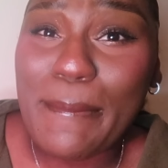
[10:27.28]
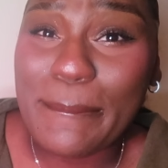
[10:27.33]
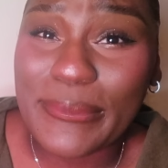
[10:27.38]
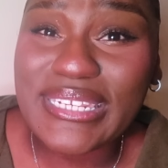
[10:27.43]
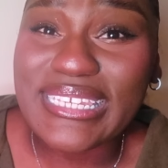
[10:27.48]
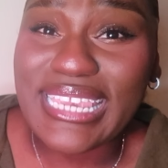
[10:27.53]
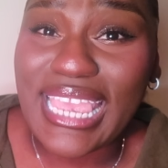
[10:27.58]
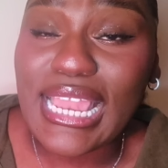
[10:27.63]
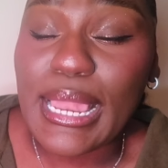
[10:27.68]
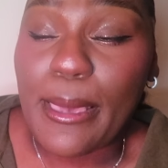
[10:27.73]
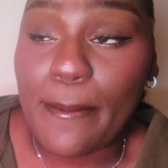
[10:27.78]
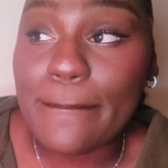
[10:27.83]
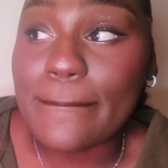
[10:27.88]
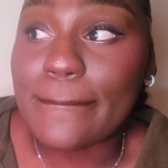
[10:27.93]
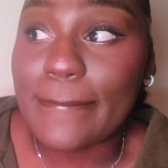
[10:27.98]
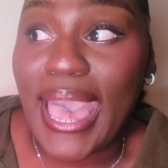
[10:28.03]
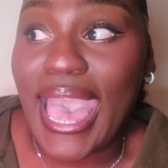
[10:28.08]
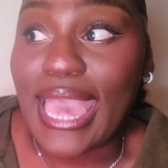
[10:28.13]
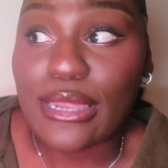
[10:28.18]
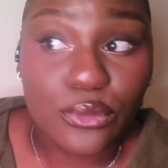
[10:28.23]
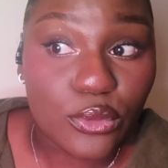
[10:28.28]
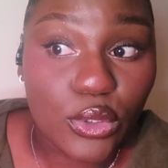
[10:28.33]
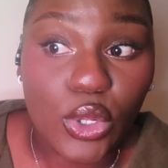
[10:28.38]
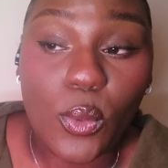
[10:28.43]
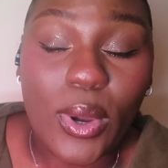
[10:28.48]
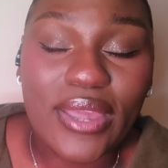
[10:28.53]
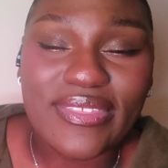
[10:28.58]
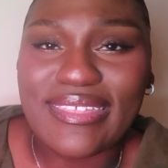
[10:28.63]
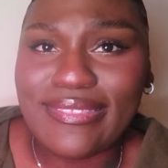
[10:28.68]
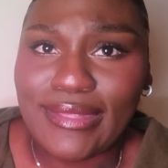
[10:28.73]
But again, I don't know
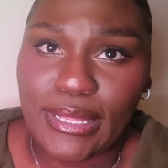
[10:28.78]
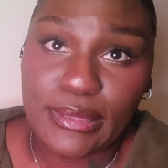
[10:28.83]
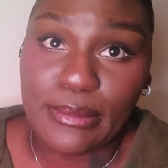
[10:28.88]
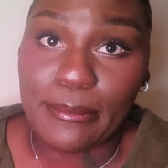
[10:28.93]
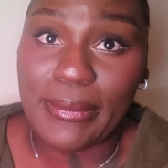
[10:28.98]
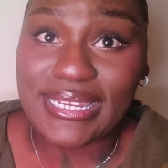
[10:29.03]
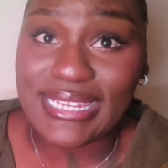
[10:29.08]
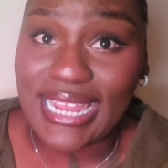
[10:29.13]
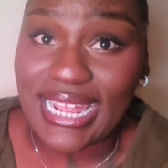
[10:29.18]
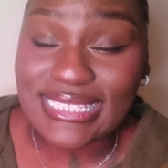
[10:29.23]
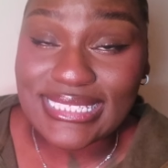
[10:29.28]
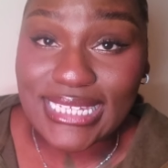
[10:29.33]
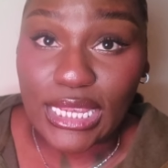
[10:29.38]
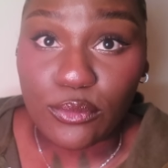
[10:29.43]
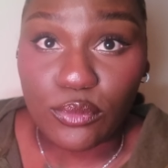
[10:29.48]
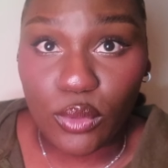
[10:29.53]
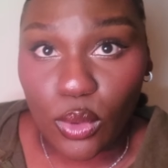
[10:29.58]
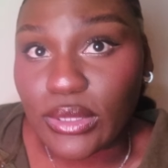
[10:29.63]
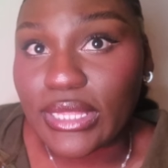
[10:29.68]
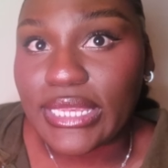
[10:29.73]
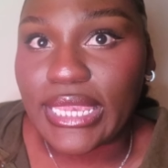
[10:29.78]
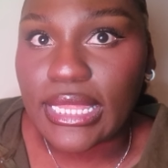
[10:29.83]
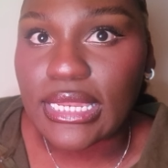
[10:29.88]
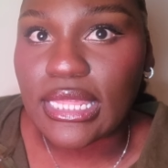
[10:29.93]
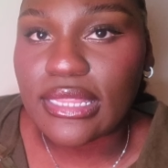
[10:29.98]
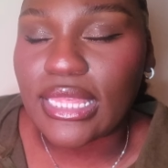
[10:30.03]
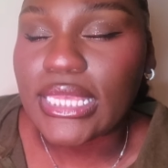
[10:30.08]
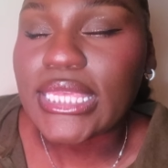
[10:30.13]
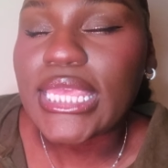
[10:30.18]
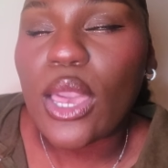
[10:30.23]
why they think that my dad's like rolling in
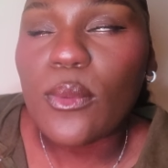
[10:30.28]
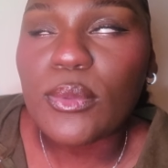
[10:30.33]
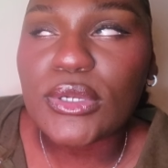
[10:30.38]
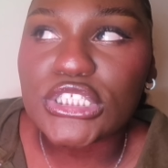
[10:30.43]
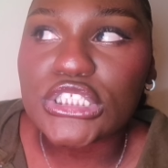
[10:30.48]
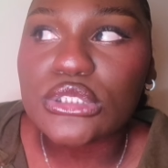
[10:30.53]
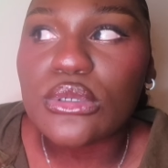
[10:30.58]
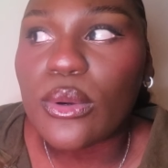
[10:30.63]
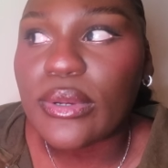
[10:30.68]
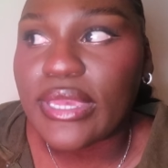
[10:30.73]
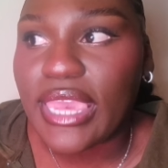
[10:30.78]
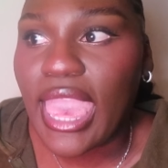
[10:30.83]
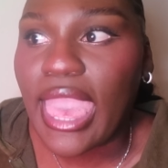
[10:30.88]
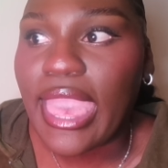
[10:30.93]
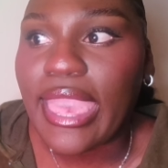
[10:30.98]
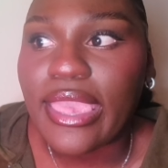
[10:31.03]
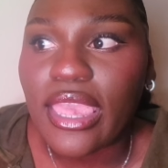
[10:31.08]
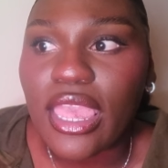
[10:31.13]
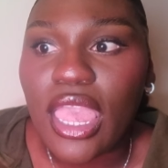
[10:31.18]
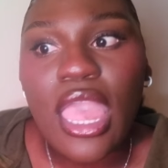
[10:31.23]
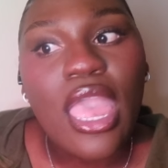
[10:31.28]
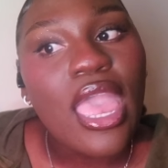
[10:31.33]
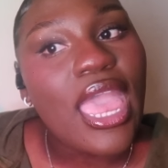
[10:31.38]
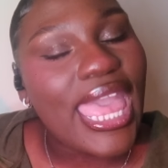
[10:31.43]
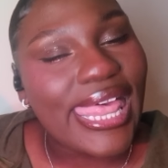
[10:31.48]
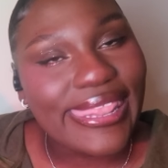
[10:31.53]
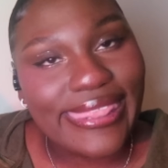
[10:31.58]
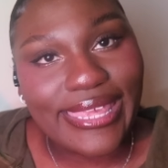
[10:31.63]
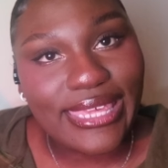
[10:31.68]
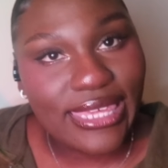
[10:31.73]
it. Like, yeah, we do okay,
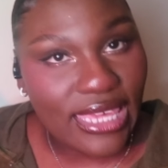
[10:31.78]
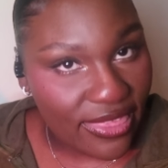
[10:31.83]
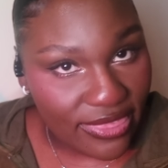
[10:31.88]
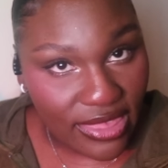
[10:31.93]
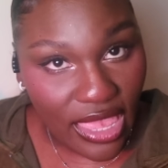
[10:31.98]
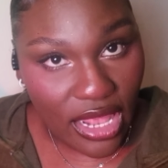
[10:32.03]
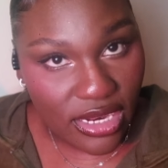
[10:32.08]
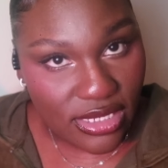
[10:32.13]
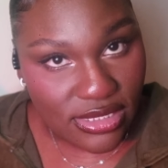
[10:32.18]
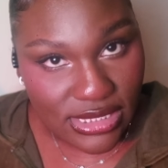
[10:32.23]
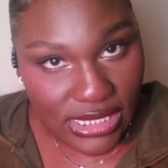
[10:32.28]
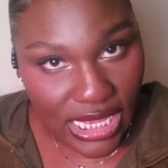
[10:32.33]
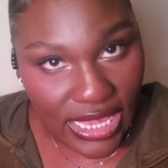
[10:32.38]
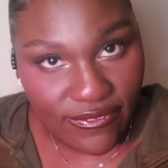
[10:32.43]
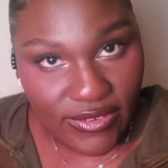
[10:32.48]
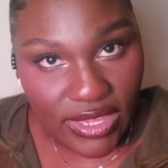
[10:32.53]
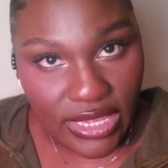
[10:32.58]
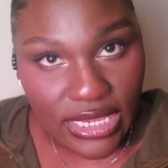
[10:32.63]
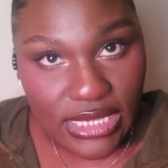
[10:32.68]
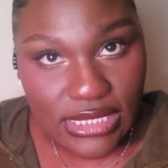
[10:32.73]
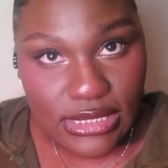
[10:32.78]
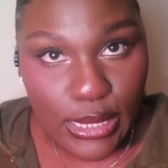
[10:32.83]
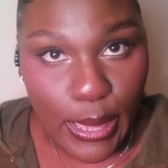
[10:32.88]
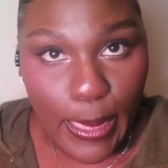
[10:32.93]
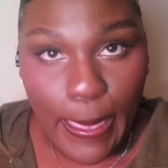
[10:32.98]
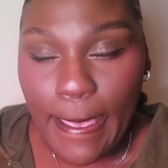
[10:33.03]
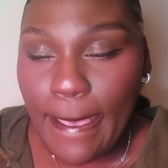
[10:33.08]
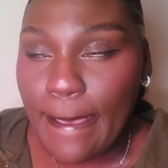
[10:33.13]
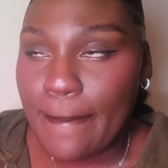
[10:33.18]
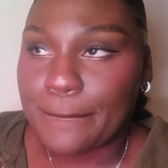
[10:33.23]
and like, yeah, they had a savings,
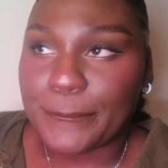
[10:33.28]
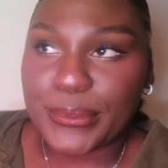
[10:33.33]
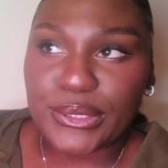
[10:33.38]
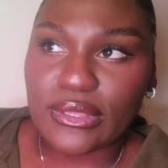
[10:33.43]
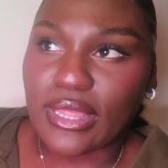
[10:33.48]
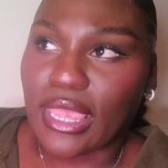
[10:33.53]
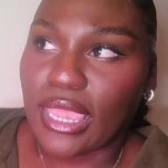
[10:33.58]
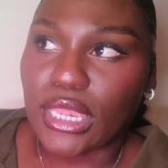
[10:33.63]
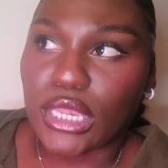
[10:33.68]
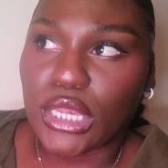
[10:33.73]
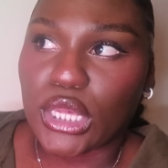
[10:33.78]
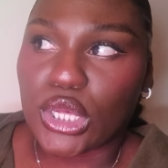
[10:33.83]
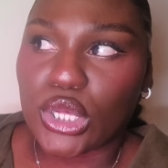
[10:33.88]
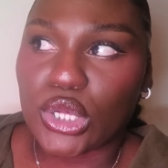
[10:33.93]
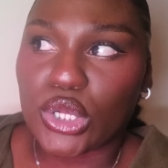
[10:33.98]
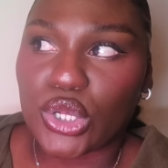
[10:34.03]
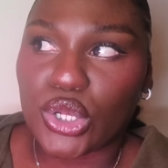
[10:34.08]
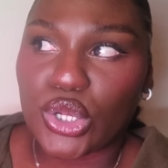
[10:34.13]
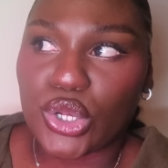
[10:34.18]
but like,